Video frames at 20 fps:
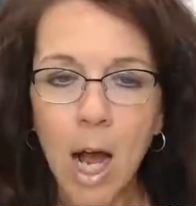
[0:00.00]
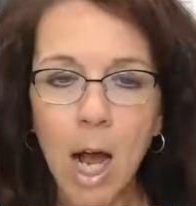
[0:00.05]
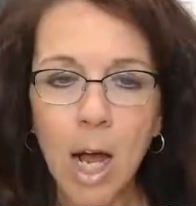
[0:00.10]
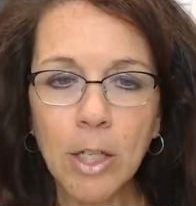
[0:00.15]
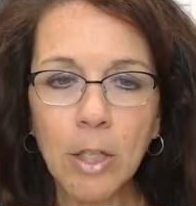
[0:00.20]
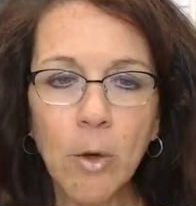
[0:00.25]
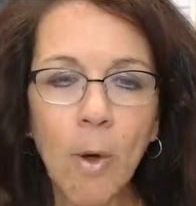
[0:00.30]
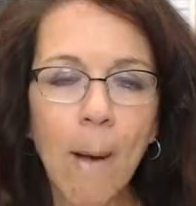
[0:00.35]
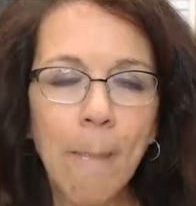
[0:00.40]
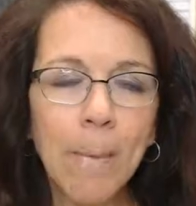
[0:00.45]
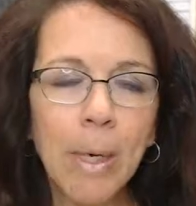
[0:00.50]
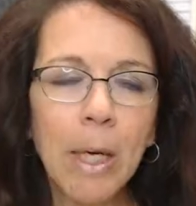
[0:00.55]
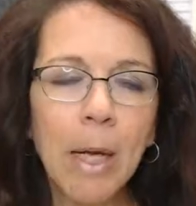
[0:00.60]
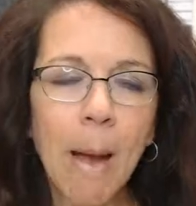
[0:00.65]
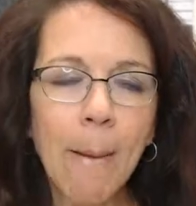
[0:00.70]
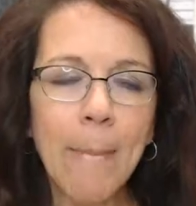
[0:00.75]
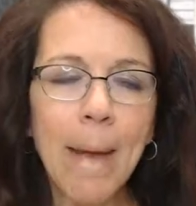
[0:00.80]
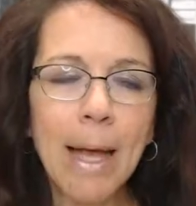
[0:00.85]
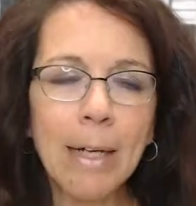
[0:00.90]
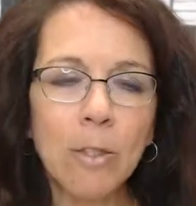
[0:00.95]
So I'm going to
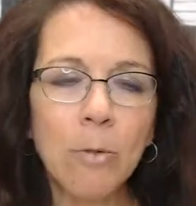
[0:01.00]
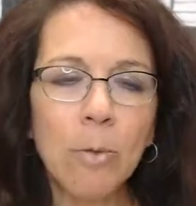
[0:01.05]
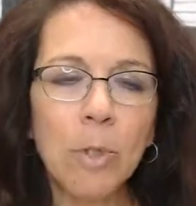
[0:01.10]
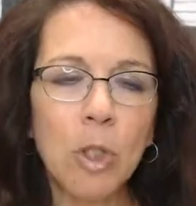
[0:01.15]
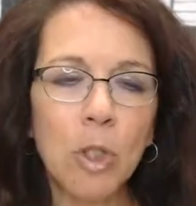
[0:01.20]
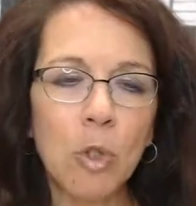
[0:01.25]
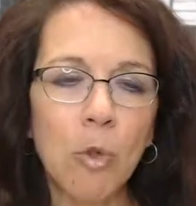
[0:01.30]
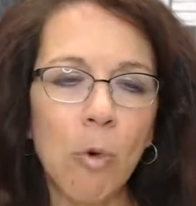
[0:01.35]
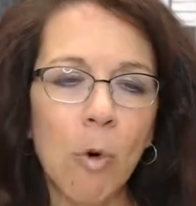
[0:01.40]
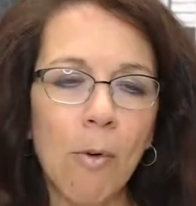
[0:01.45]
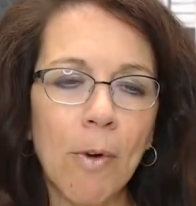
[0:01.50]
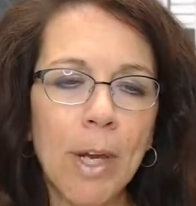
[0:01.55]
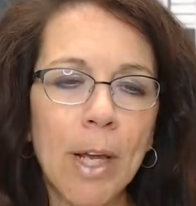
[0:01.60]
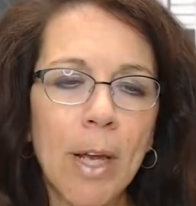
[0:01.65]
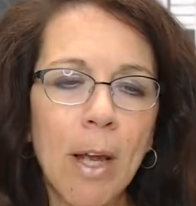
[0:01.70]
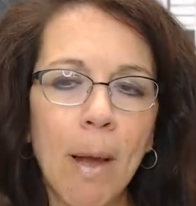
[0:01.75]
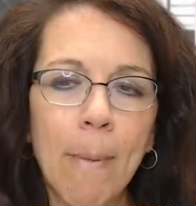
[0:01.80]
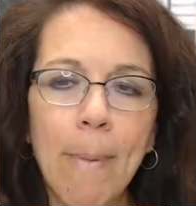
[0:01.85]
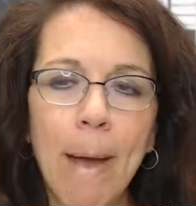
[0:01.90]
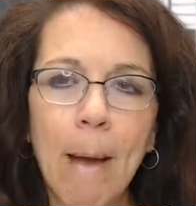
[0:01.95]
come back to a
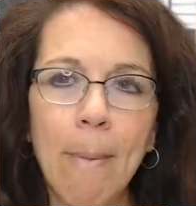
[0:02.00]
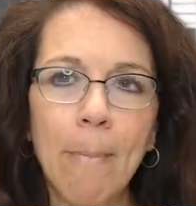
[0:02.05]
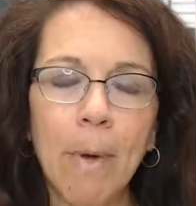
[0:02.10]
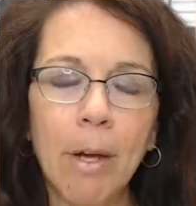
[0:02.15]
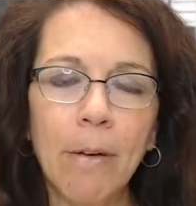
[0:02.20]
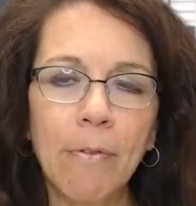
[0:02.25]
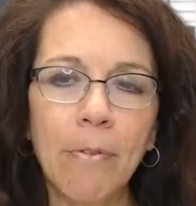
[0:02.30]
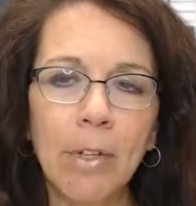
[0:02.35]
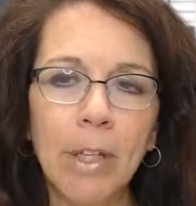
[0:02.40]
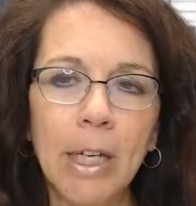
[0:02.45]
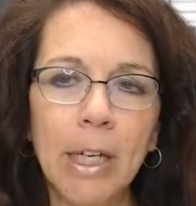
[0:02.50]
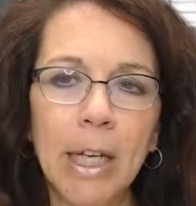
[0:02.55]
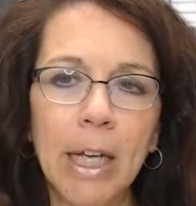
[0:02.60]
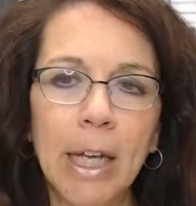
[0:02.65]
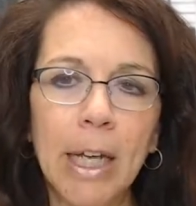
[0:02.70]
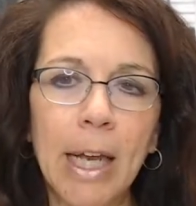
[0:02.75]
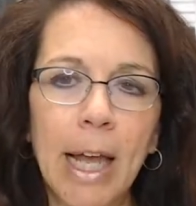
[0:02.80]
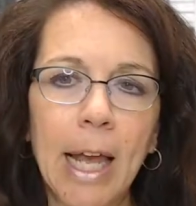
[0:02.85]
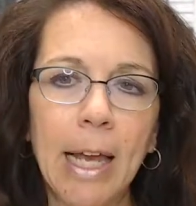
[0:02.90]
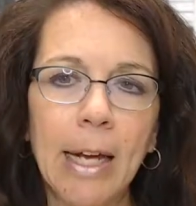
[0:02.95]
story about mindful
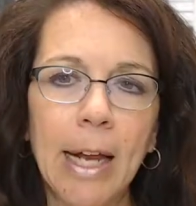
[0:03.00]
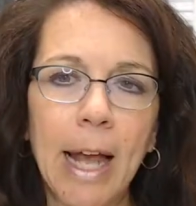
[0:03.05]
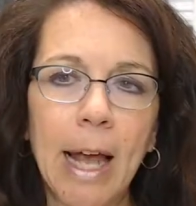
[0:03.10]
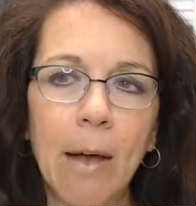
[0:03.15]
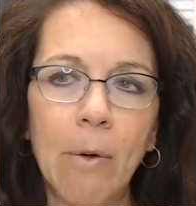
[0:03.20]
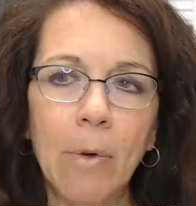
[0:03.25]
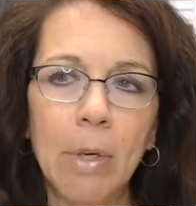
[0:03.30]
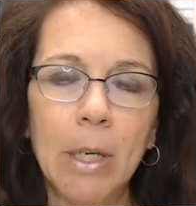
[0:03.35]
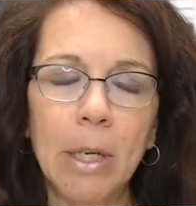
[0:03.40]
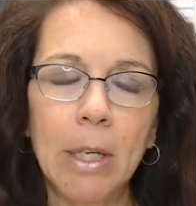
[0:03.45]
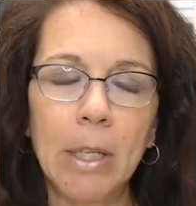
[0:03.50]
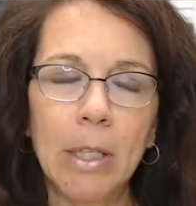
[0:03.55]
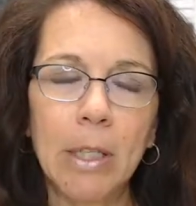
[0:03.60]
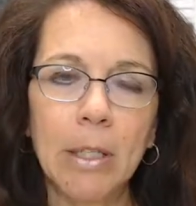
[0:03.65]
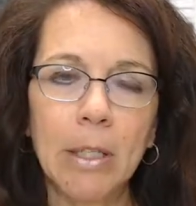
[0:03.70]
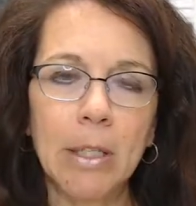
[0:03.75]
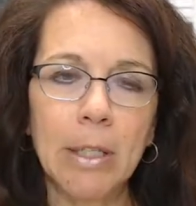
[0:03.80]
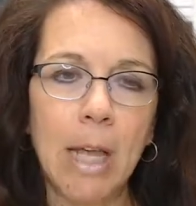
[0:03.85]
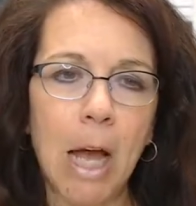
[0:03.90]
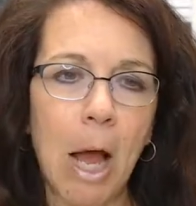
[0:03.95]
eating and how it
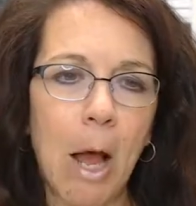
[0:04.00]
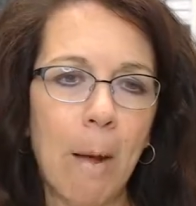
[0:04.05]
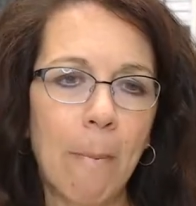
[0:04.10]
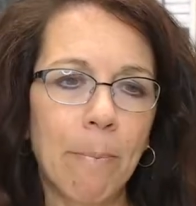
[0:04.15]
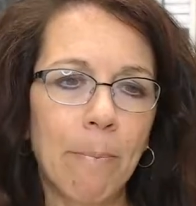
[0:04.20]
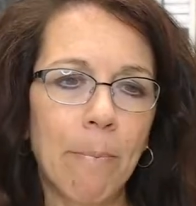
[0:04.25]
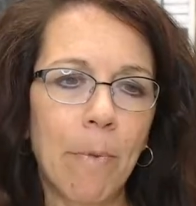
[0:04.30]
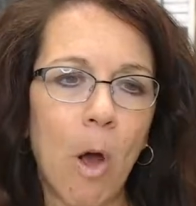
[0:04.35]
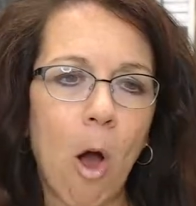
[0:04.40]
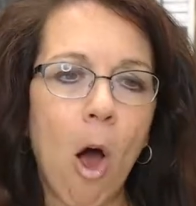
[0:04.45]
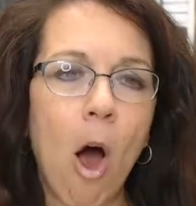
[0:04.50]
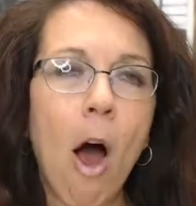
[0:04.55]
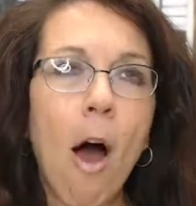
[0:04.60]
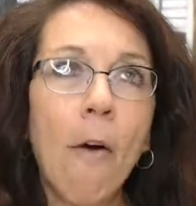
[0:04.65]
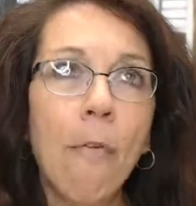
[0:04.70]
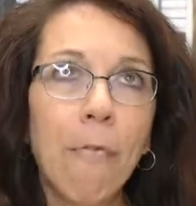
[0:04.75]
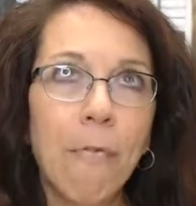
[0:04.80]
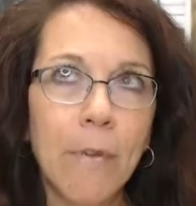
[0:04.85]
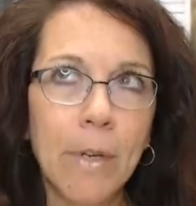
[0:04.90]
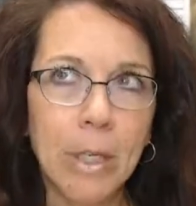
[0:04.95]
is
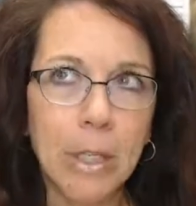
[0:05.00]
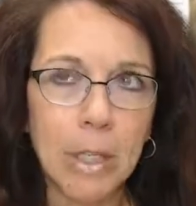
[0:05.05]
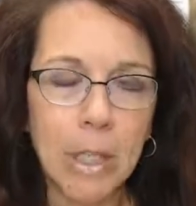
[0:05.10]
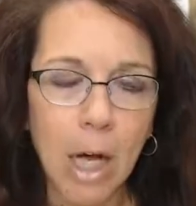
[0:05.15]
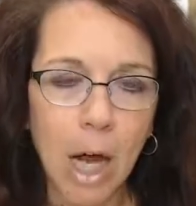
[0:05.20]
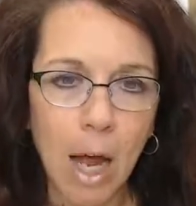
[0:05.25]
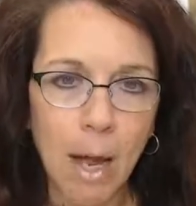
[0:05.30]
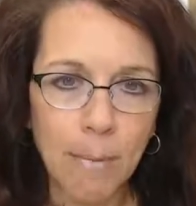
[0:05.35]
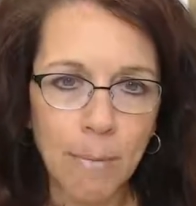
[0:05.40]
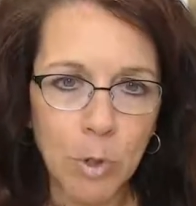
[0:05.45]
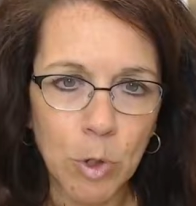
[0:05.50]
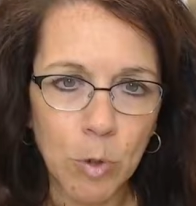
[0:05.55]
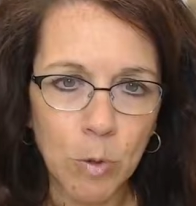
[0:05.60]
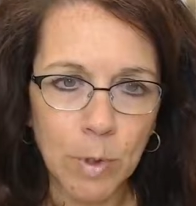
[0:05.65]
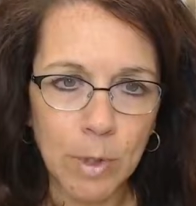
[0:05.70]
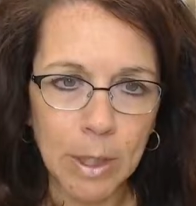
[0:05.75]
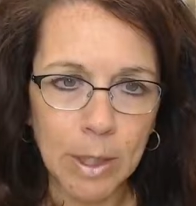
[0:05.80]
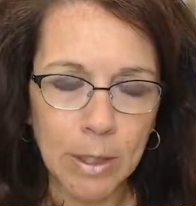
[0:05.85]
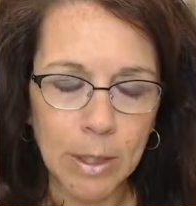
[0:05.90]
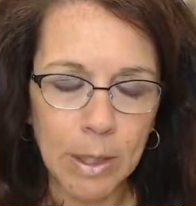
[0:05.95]
oftentimes
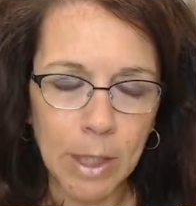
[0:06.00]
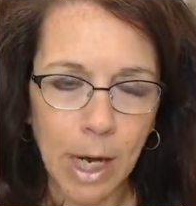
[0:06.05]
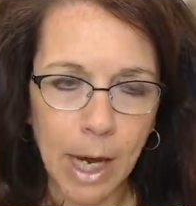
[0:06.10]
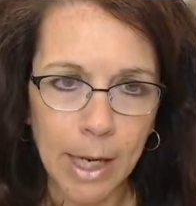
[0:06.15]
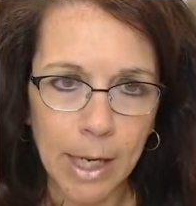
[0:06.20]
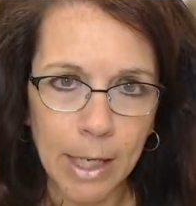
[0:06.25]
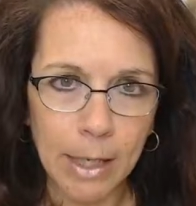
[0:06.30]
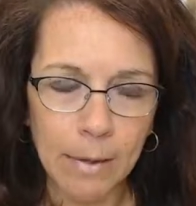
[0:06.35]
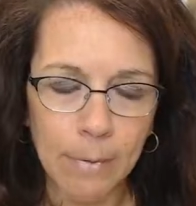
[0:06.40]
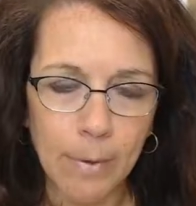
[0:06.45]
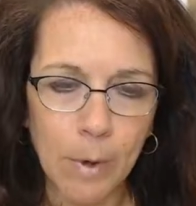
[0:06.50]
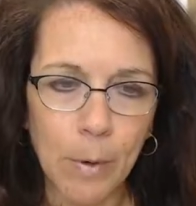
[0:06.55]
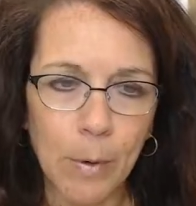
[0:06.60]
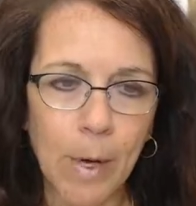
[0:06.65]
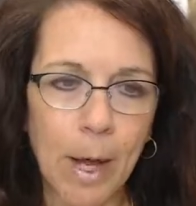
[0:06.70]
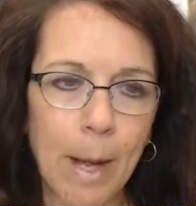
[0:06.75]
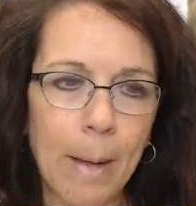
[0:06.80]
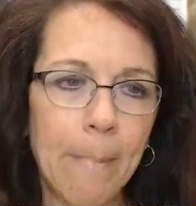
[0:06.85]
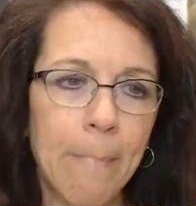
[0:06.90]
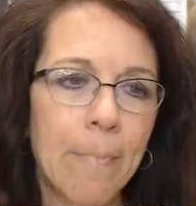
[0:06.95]
used as a diet,
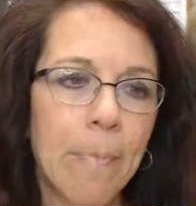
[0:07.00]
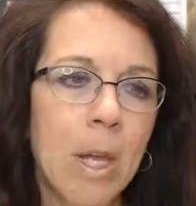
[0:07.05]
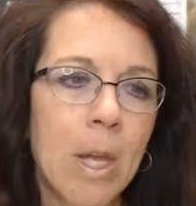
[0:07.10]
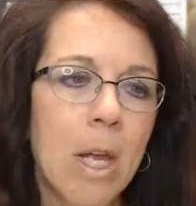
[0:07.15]
okay?